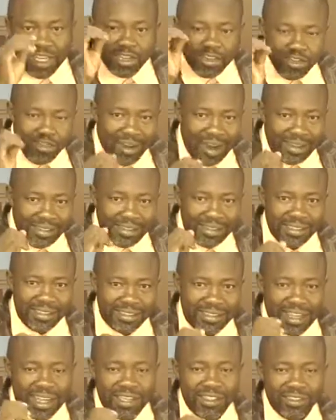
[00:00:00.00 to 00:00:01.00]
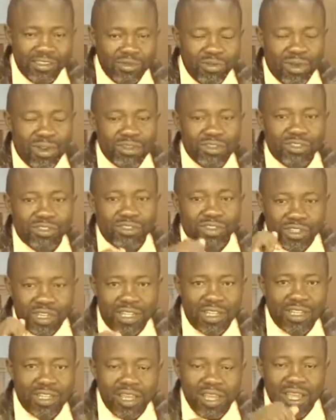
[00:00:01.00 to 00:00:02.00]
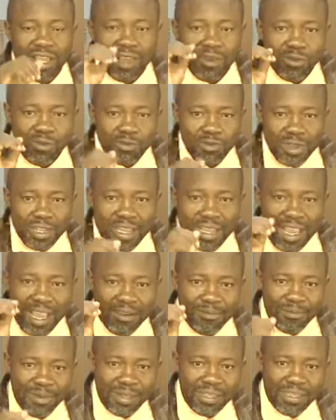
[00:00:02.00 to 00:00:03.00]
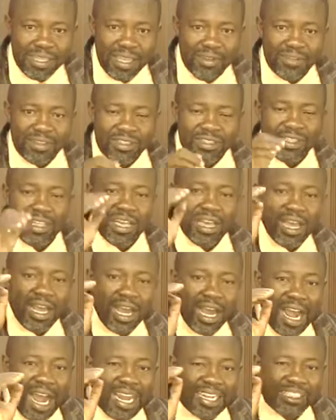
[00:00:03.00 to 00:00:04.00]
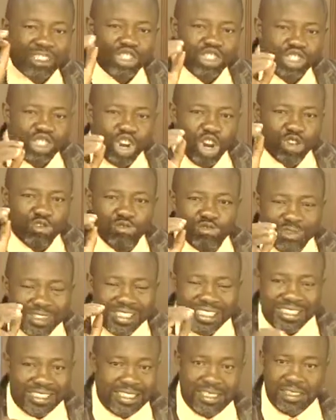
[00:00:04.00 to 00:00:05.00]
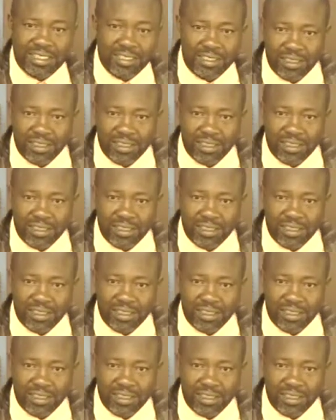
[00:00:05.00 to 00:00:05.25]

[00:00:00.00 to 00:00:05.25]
Christ is saying to us today, we have been given authority.